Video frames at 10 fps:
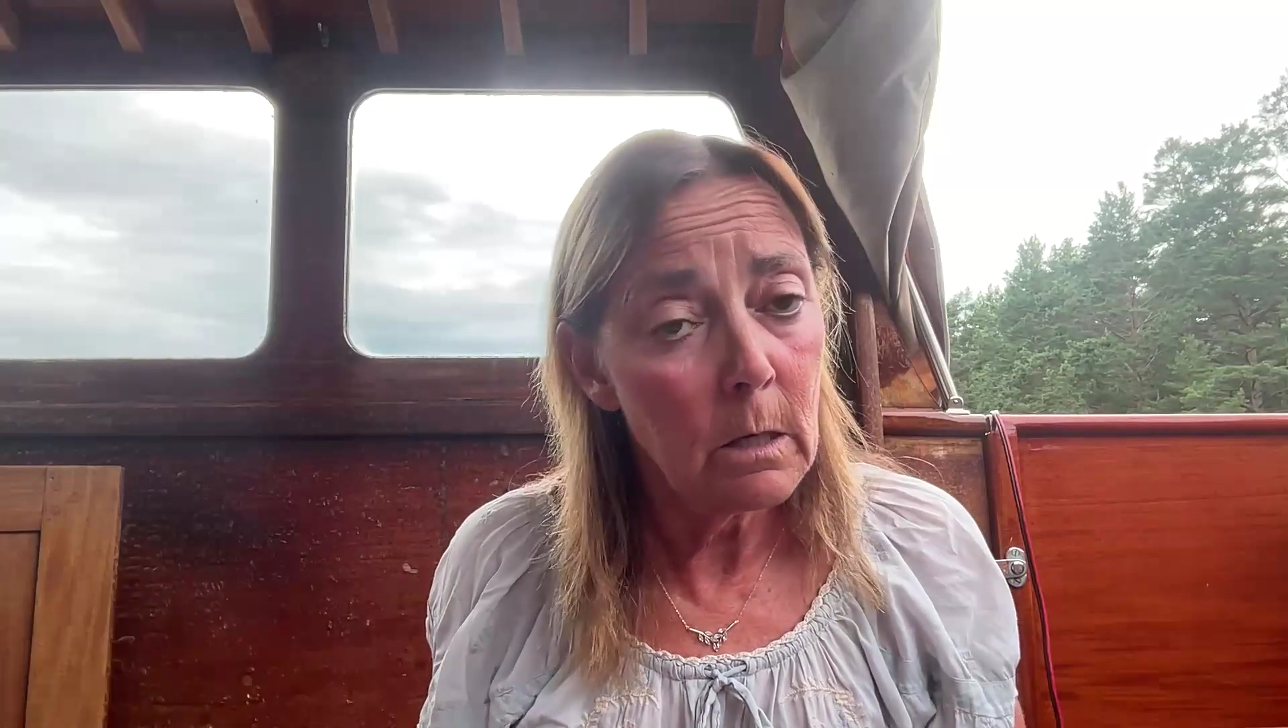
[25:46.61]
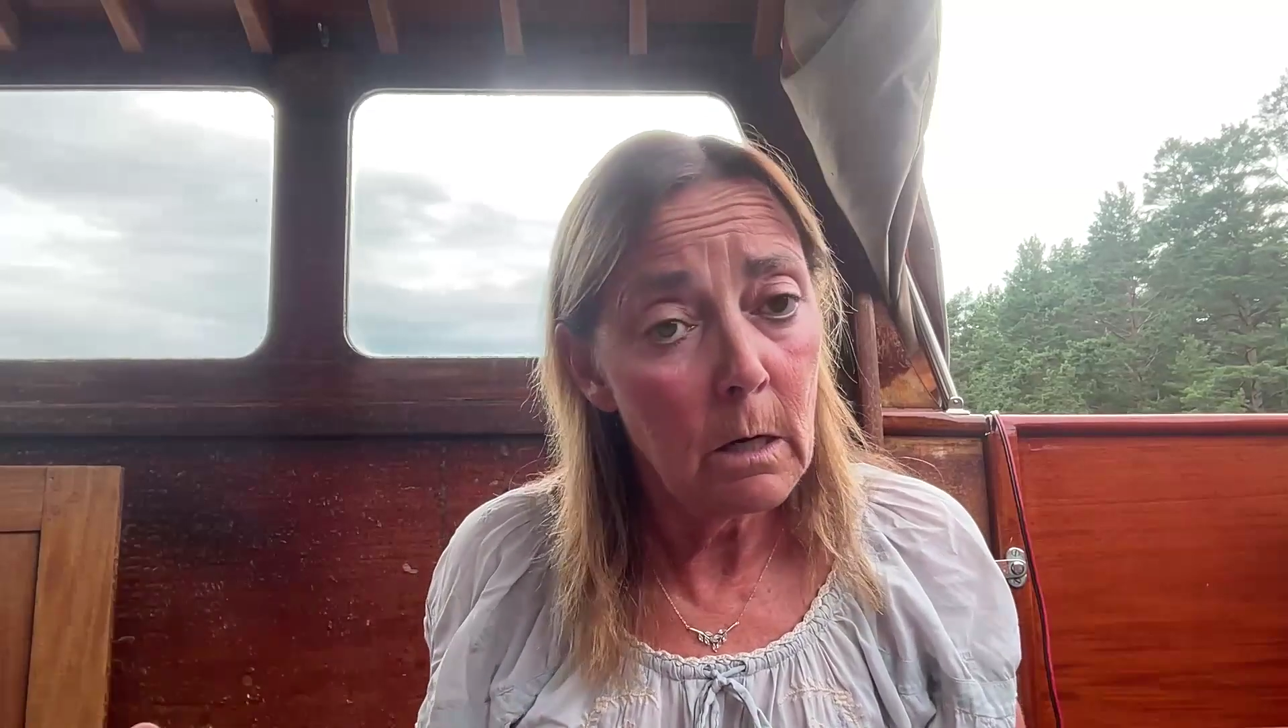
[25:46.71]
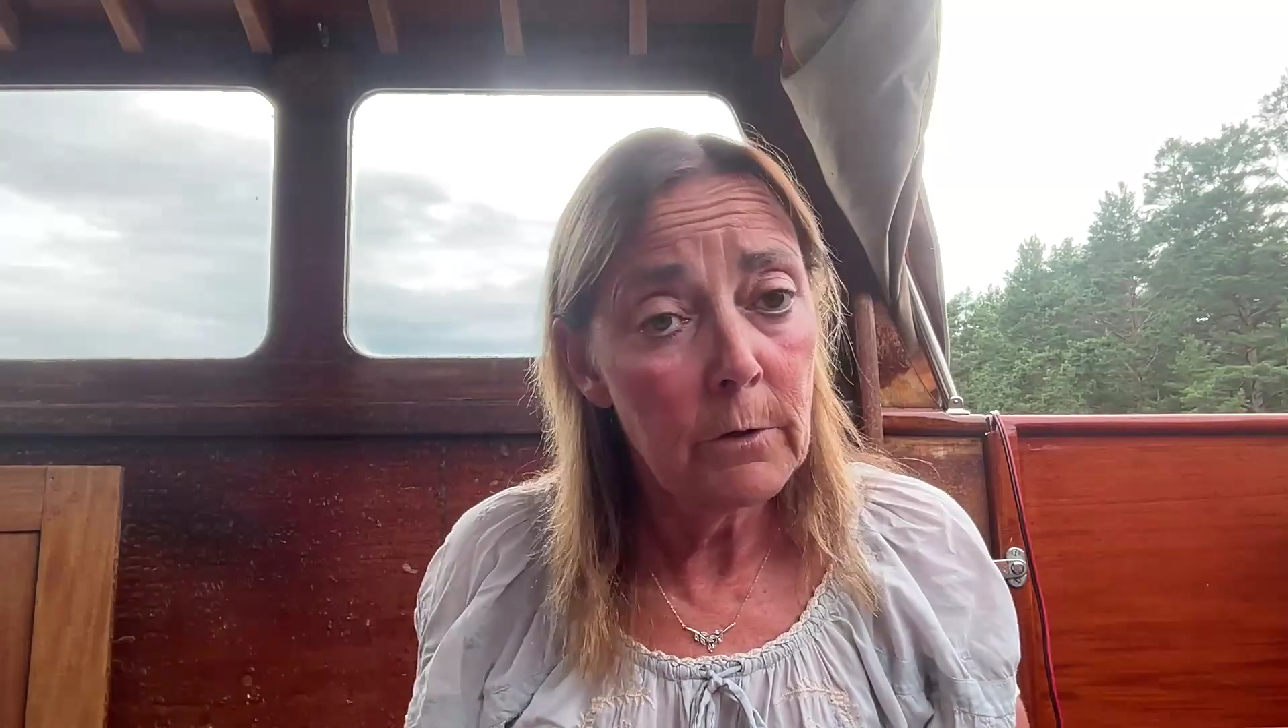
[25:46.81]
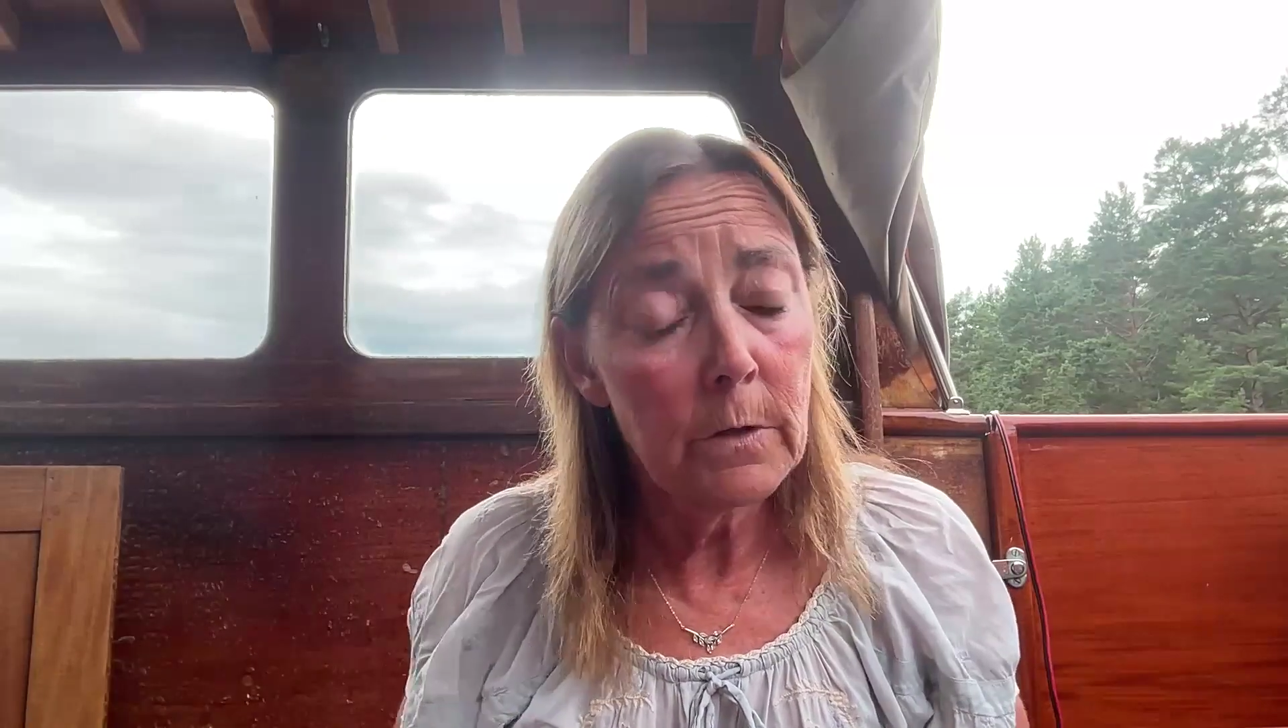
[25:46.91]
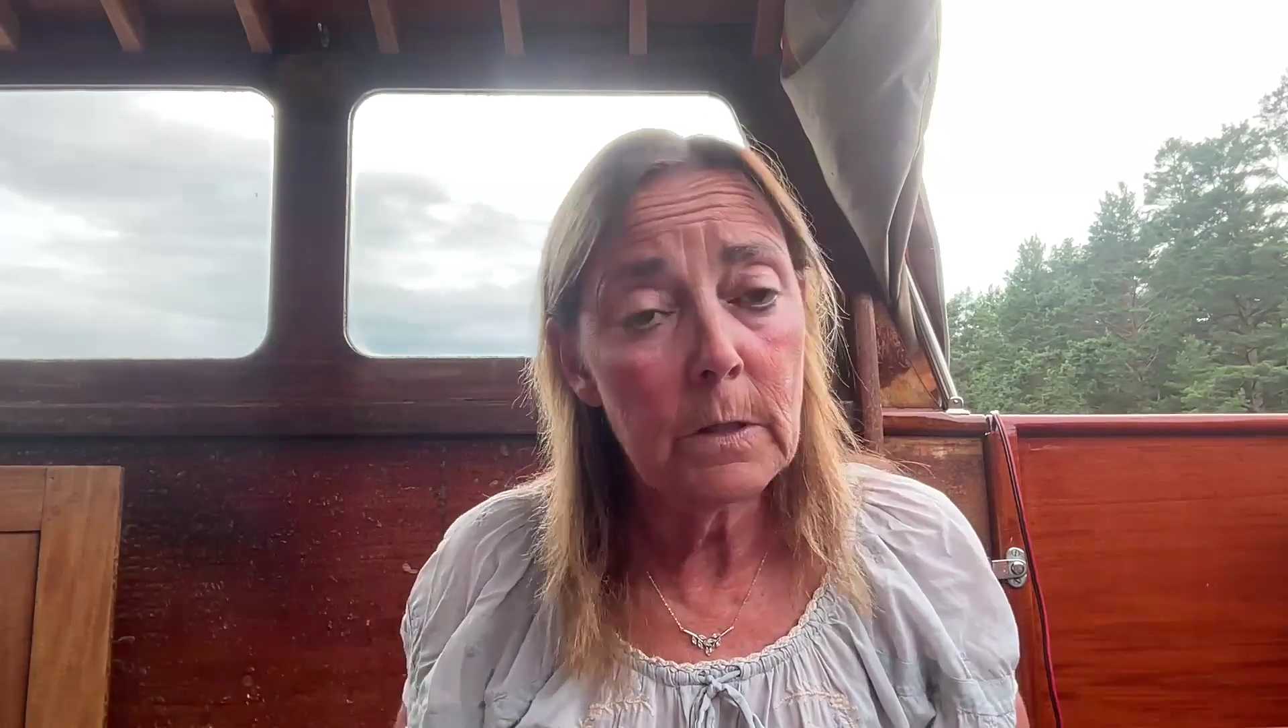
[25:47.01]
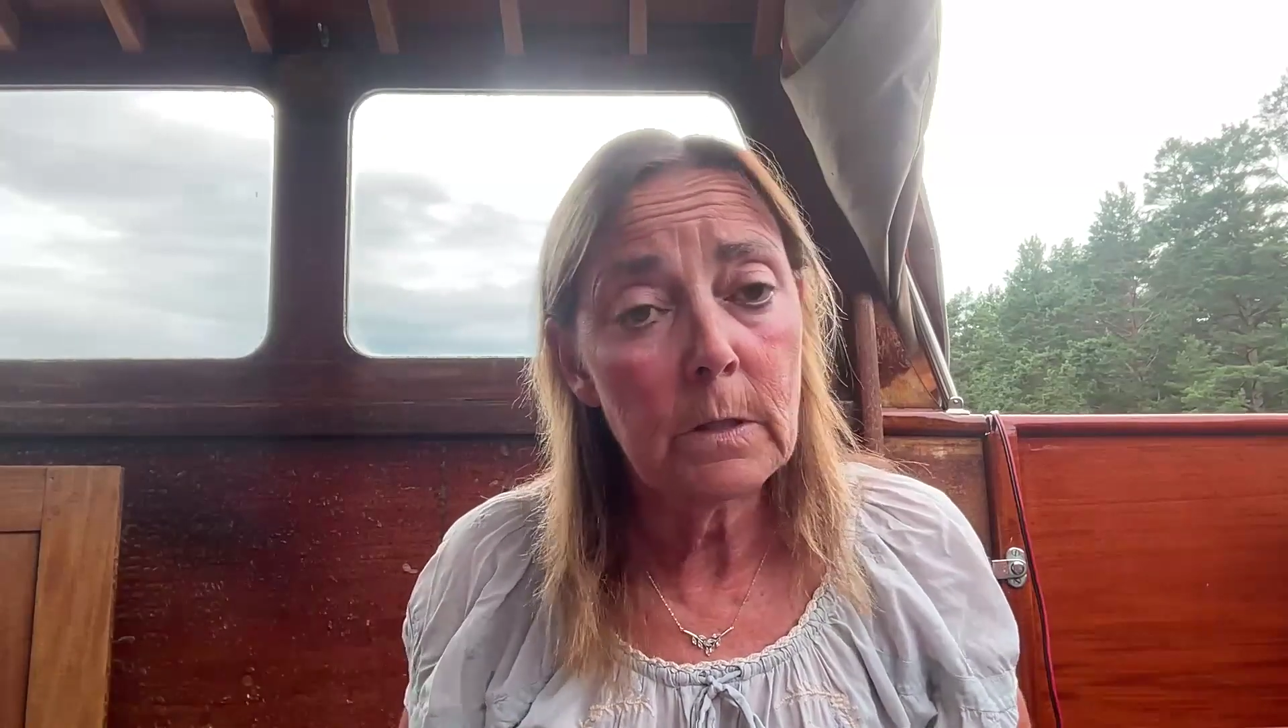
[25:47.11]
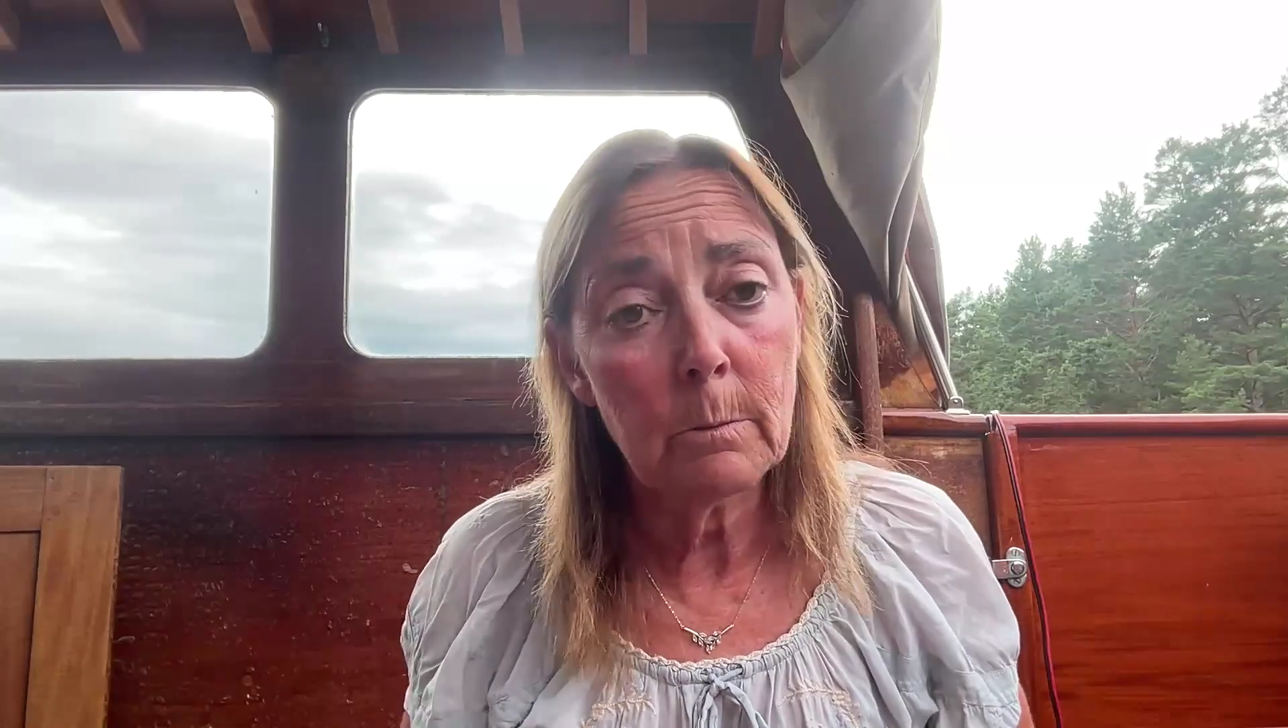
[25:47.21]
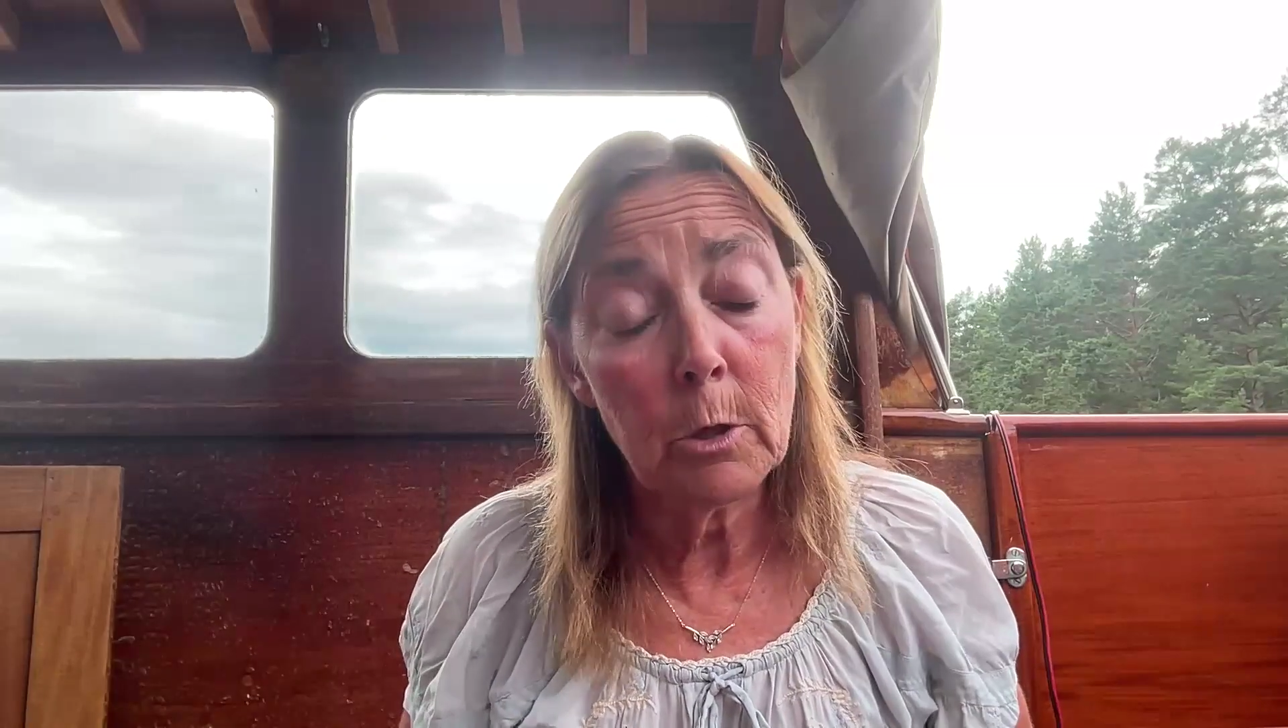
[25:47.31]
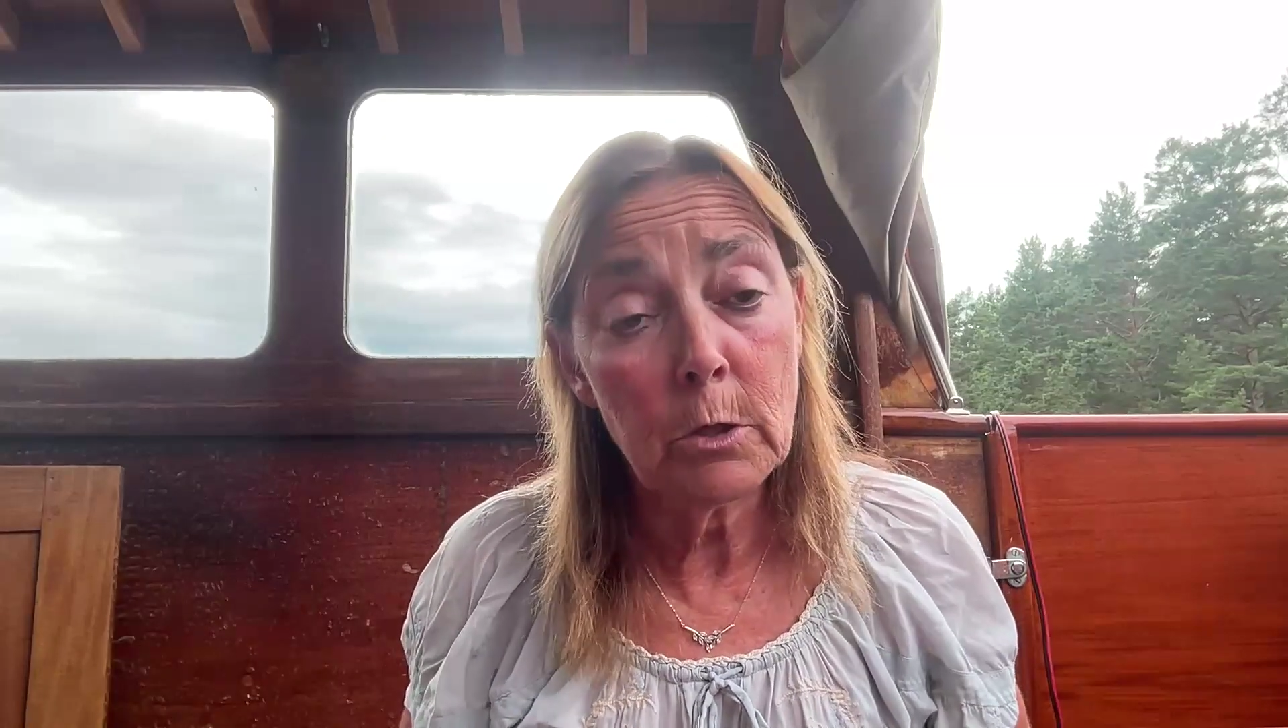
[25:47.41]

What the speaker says: covers, is